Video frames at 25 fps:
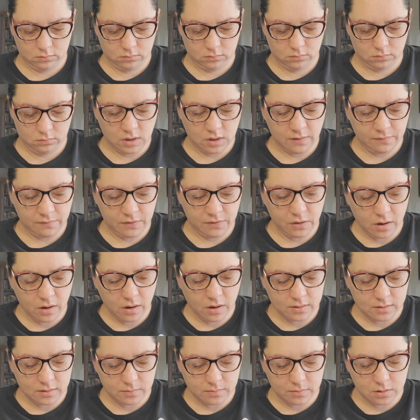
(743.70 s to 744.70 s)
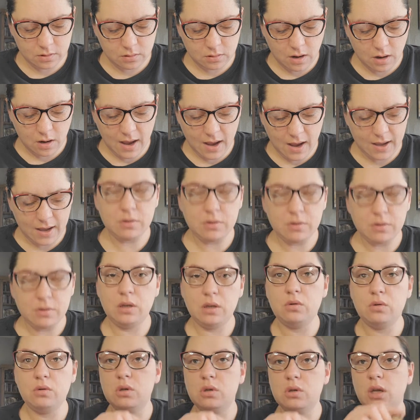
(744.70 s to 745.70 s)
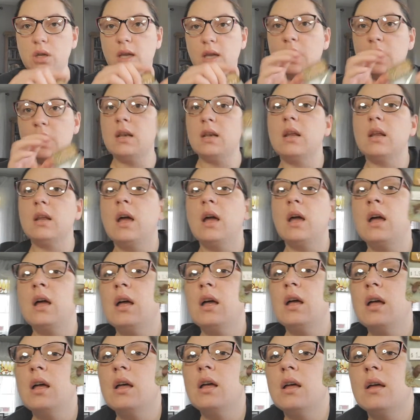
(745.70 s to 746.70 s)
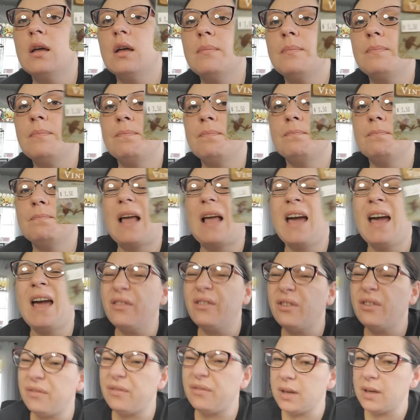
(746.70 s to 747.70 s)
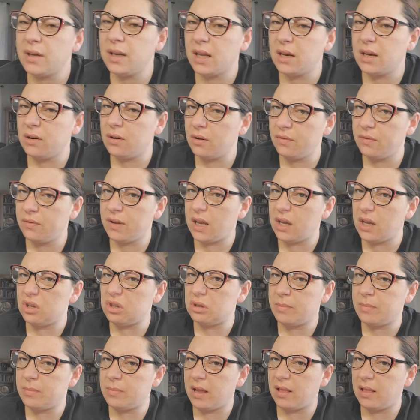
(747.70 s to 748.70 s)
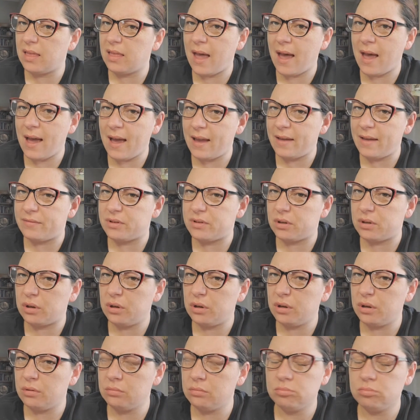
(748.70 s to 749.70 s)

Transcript: If you are subscribed, you should get, um, I don't know if you get notifications about lives, do you?